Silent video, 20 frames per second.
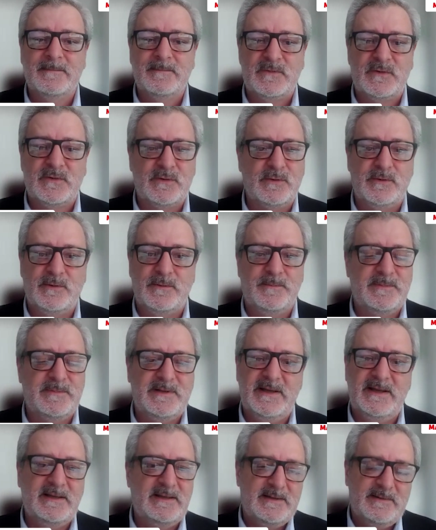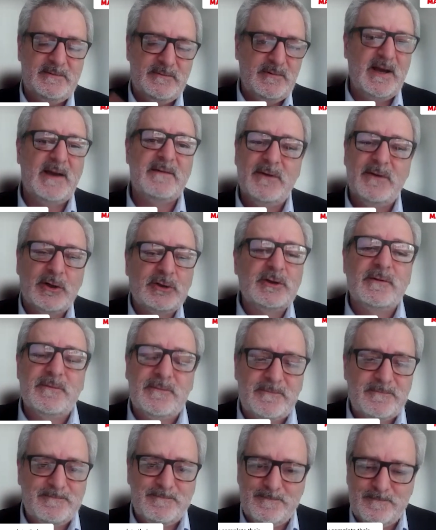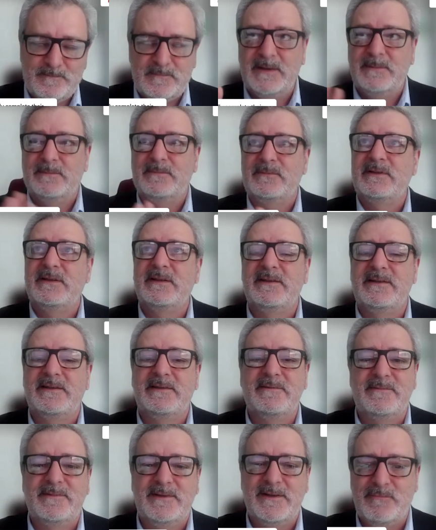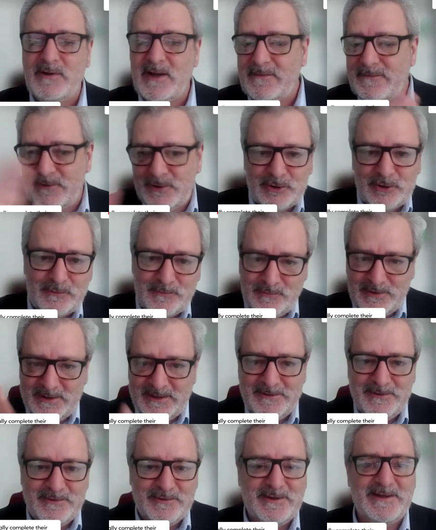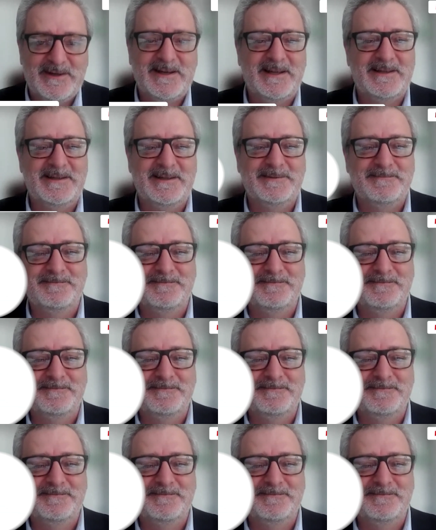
So we have a lot of you can tap it.